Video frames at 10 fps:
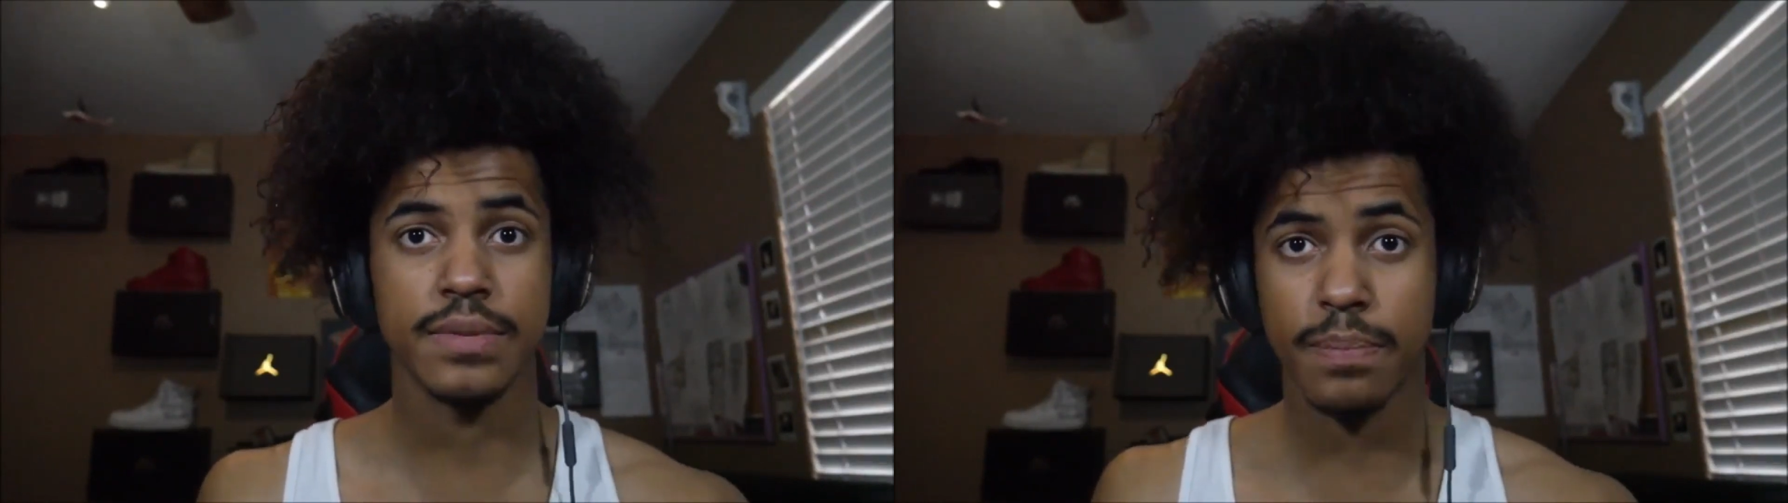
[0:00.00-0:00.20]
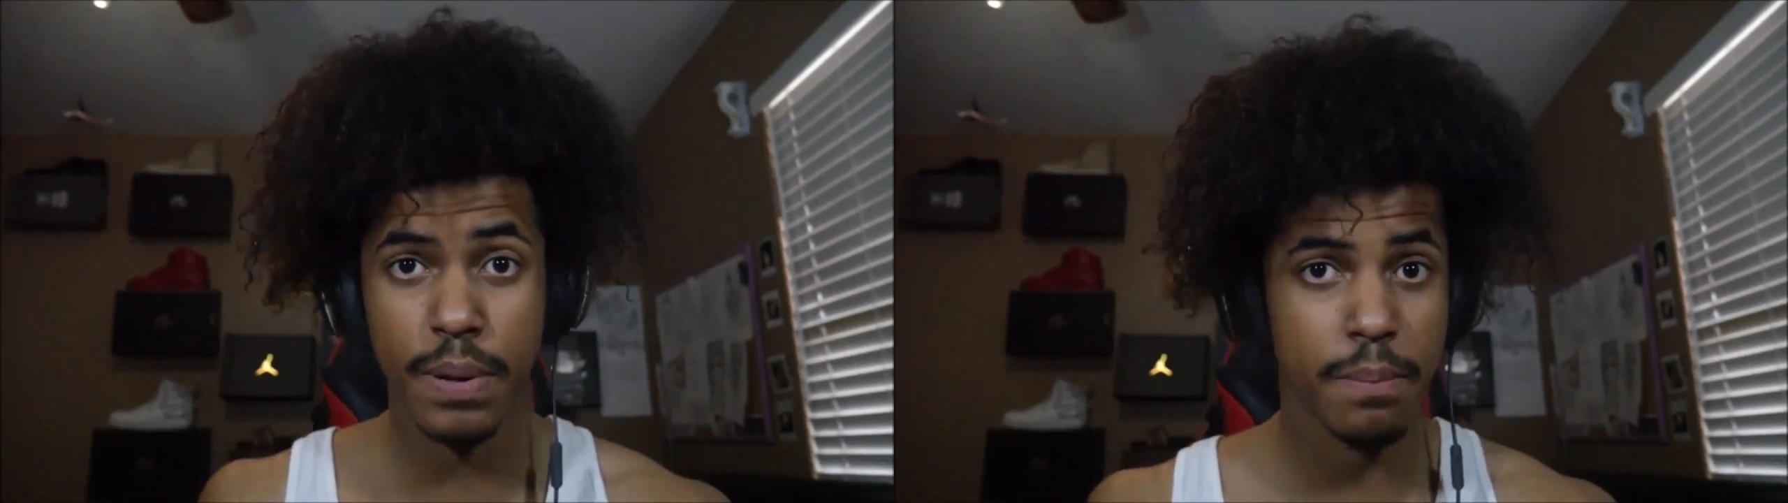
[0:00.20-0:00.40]

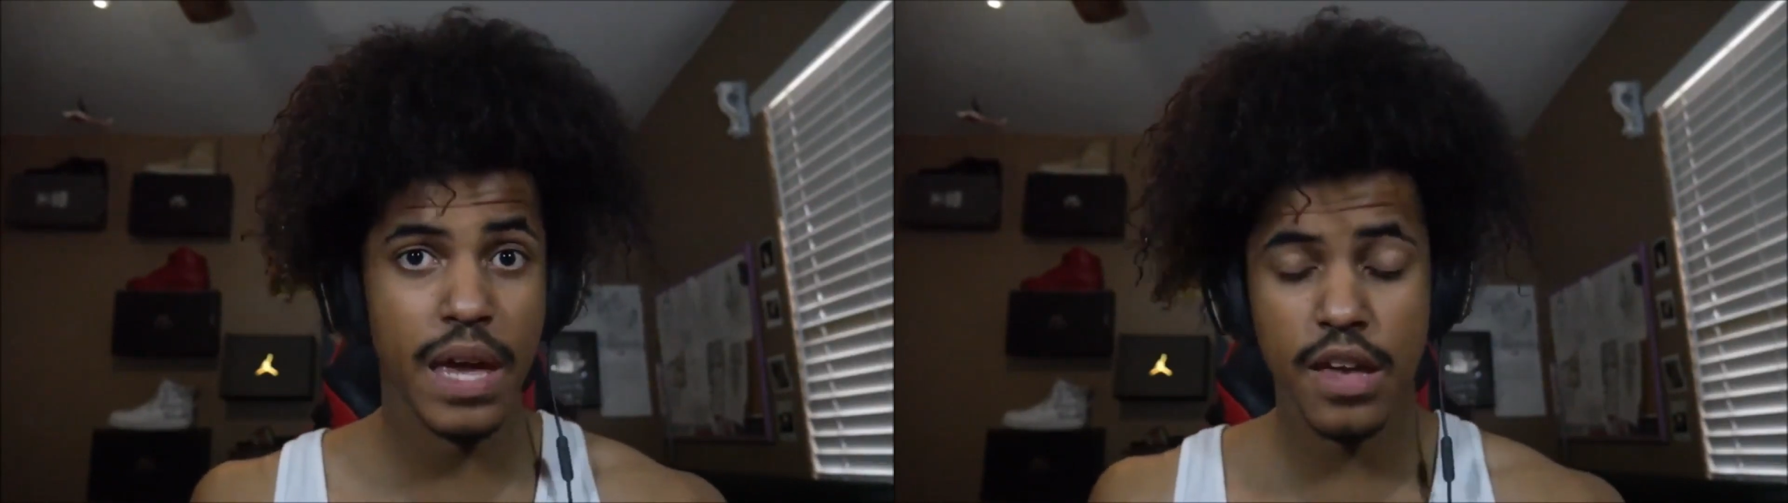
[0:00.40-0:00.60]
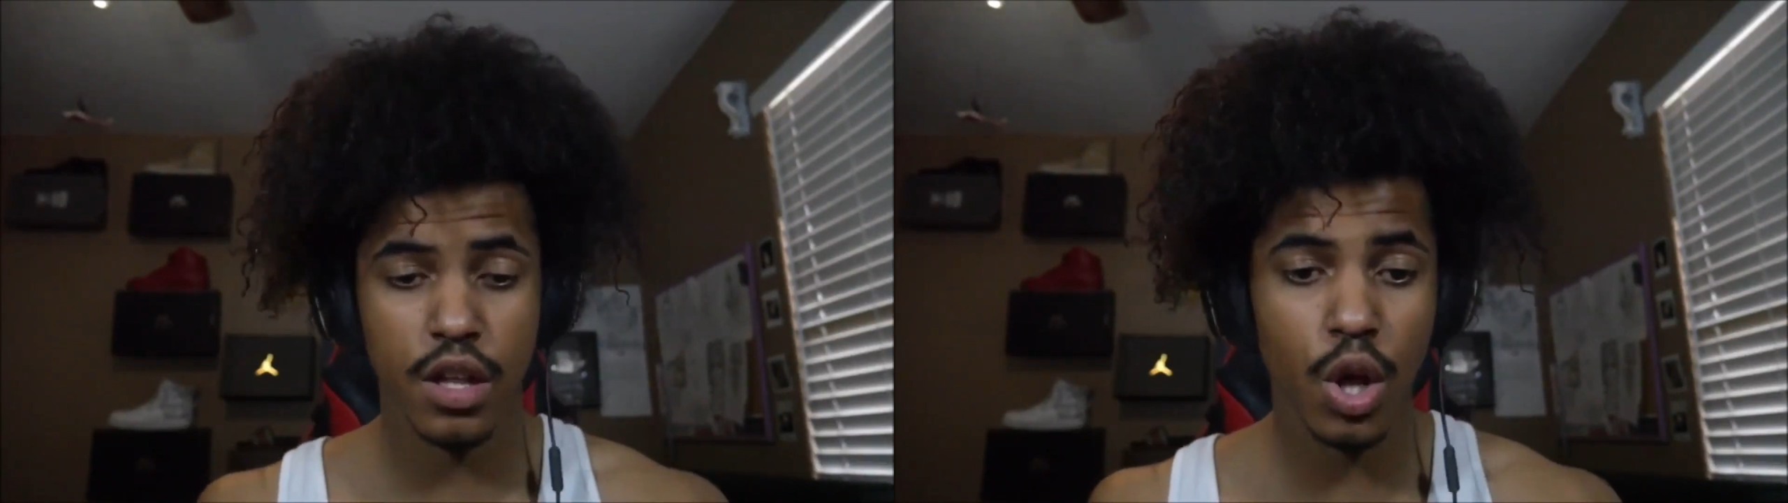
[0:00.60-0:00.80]
like
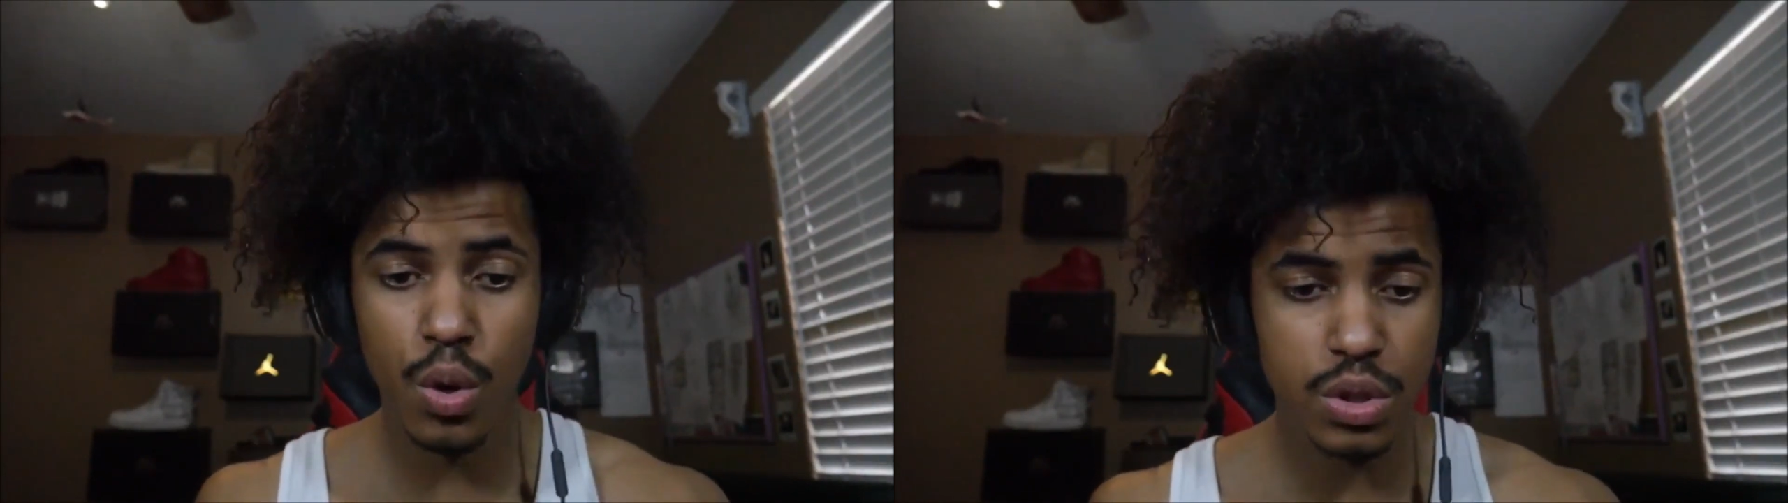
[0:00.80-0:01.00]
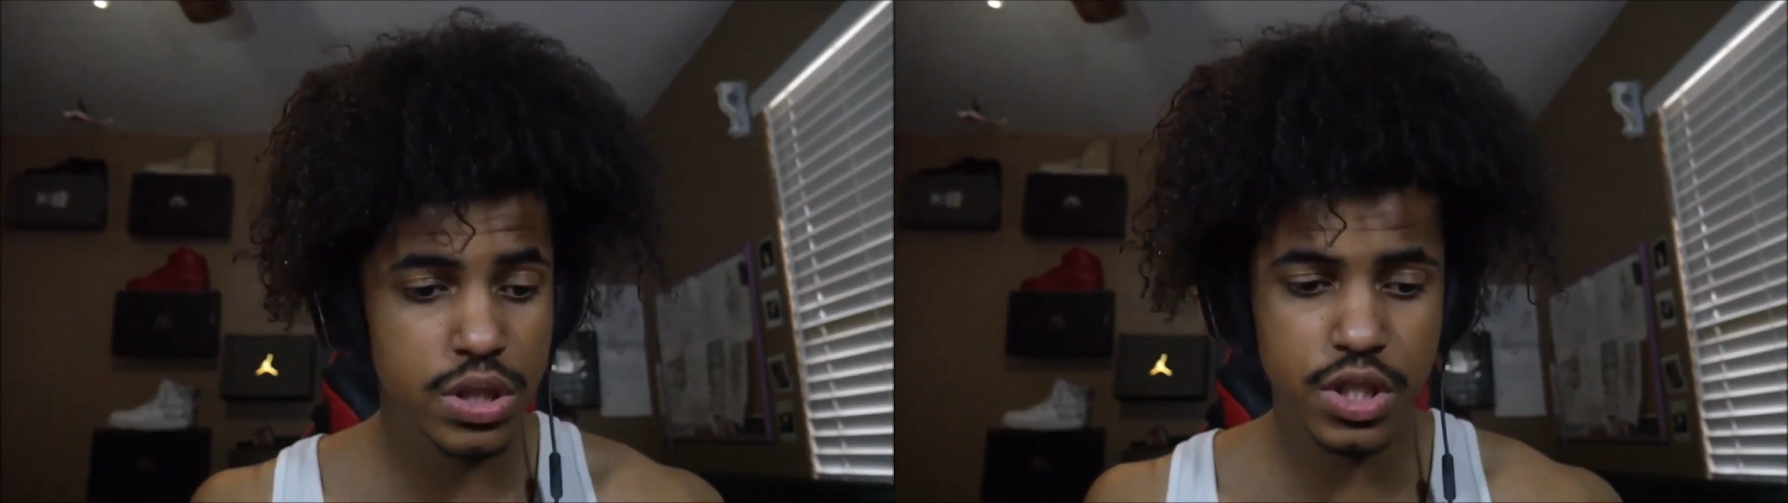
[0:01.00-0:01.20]
making
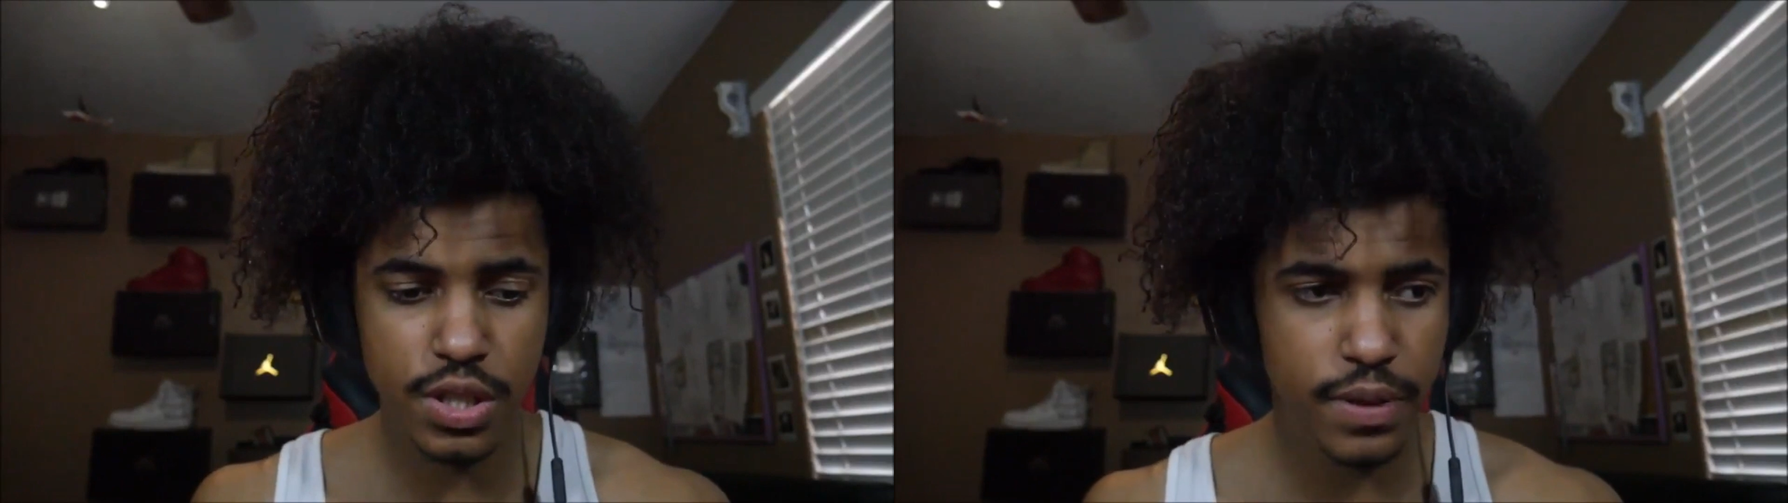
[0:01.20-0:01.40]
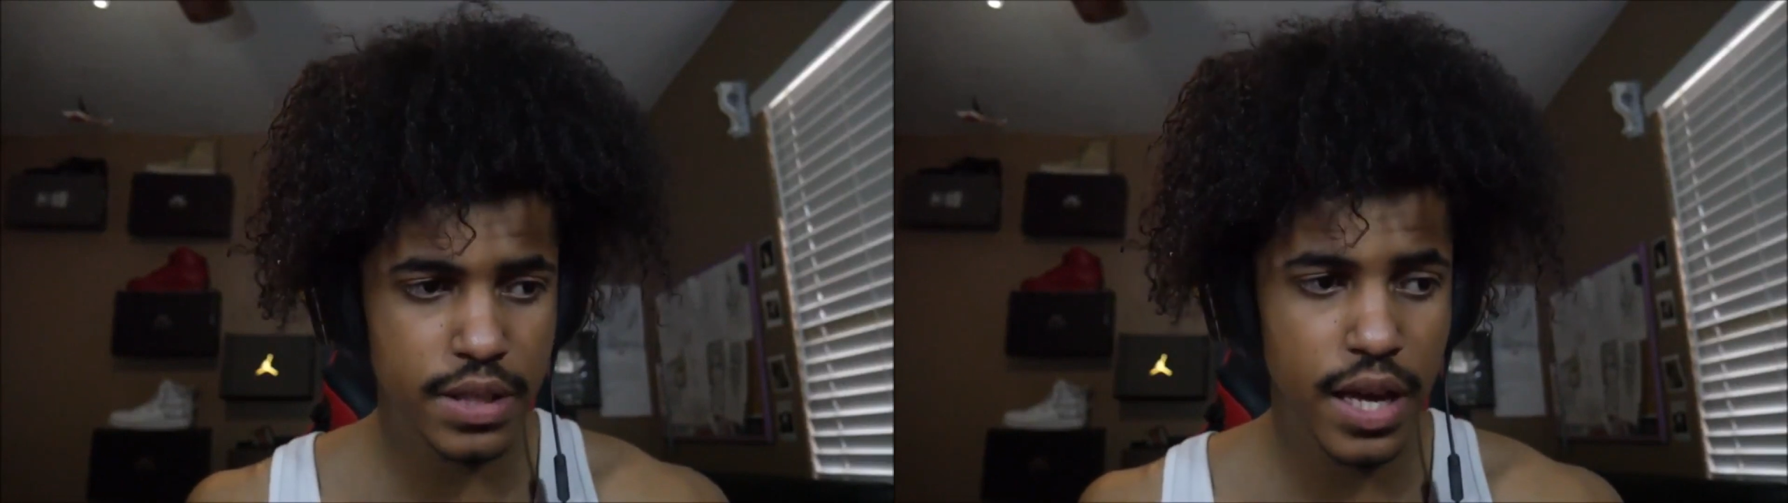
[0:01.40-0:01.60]
clothes and
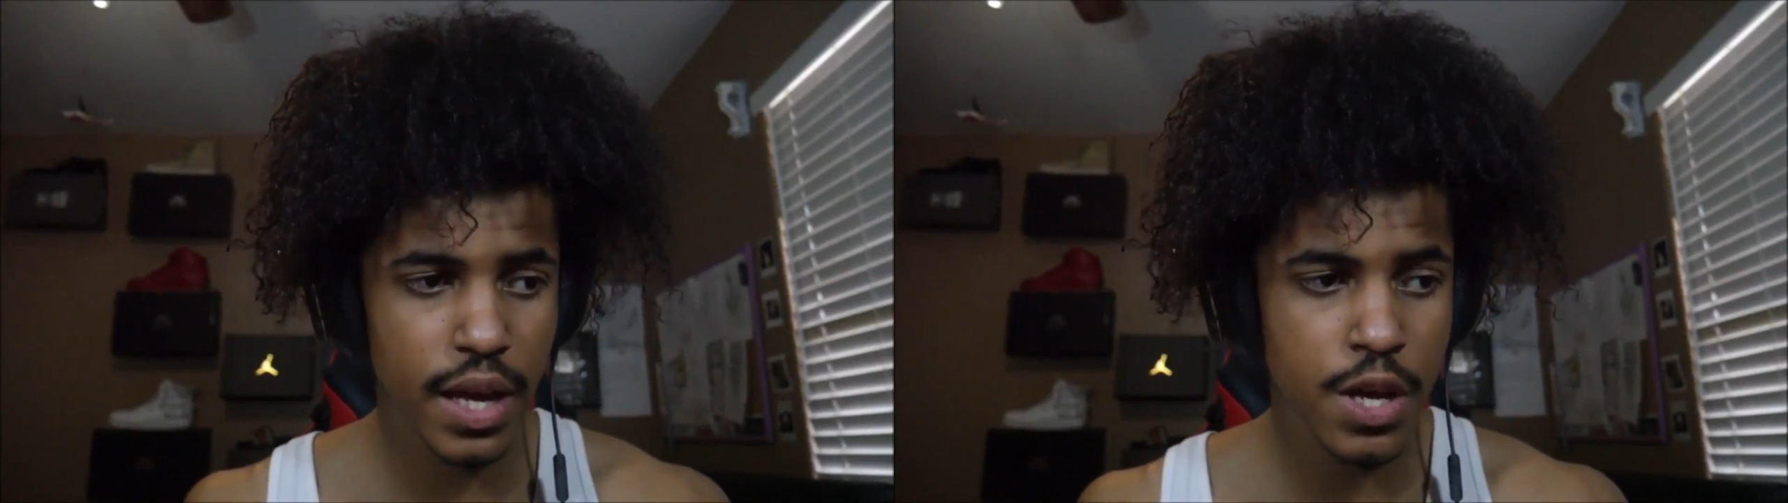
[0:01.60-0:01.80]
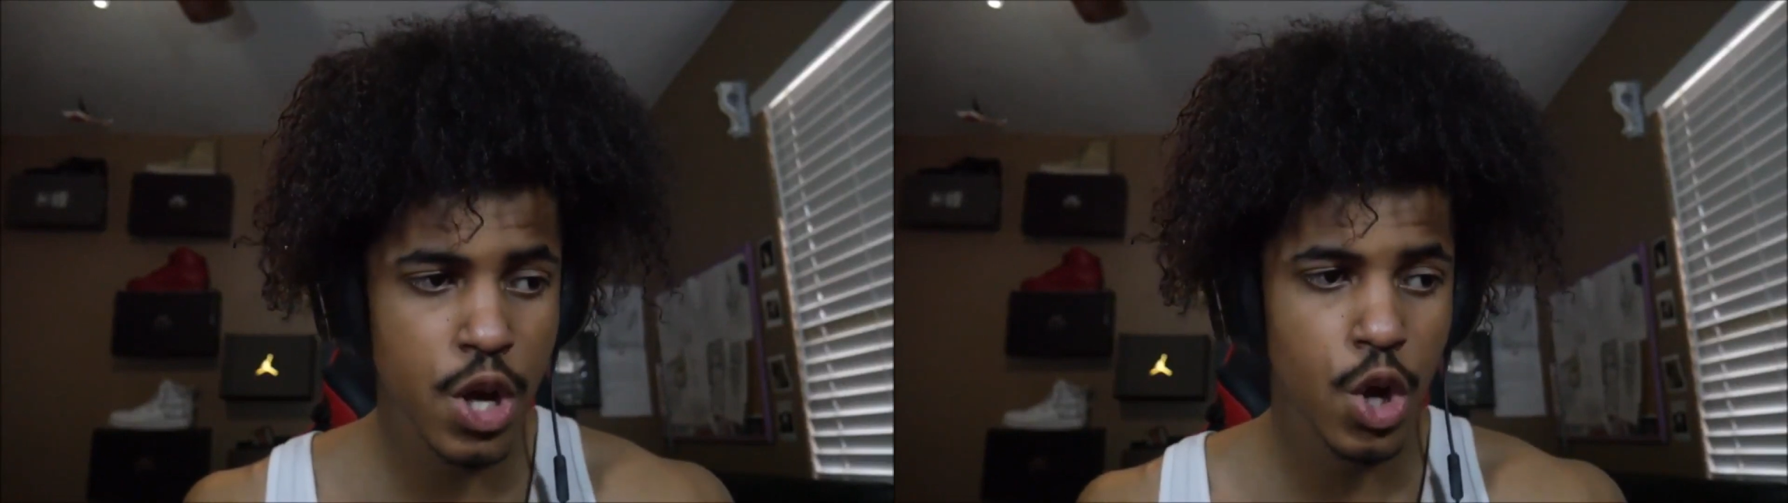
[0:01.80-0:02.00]
stuff like that,